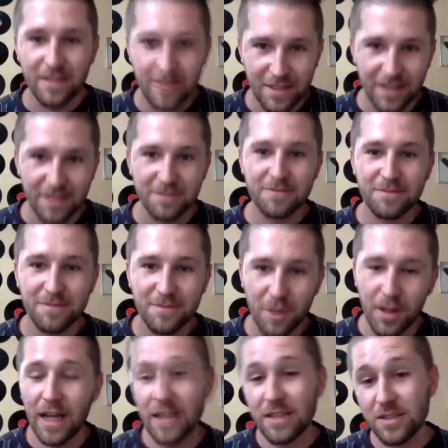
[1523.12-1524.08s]
yeah.
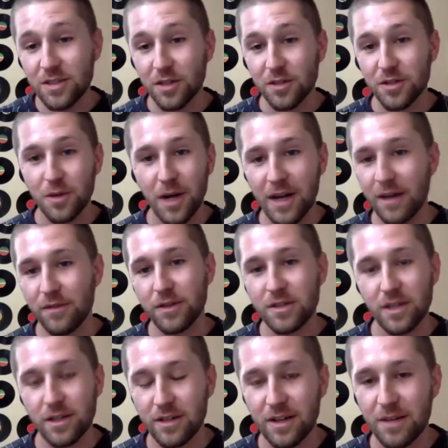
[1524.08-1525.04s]
I still do. I
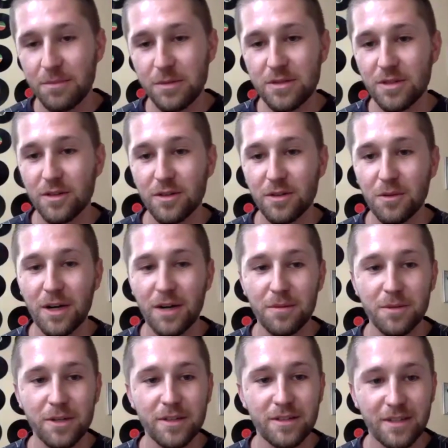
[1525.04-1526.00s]
haven't done an episode in a while,
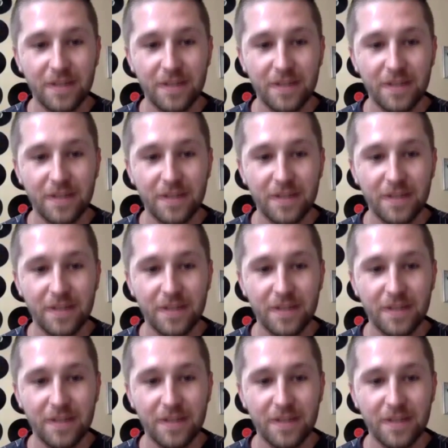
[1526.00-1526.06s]
but.